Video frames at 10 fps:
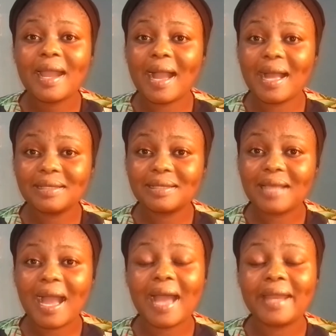
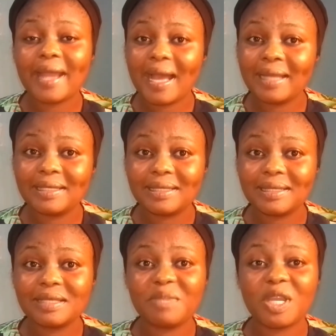cancer, and heart
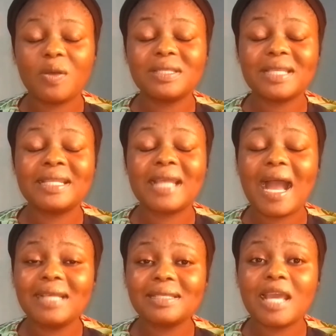disease because it
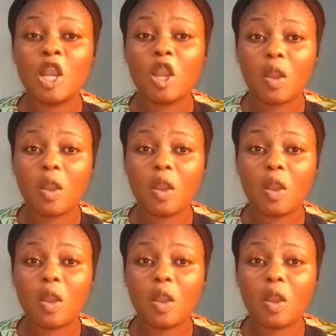has a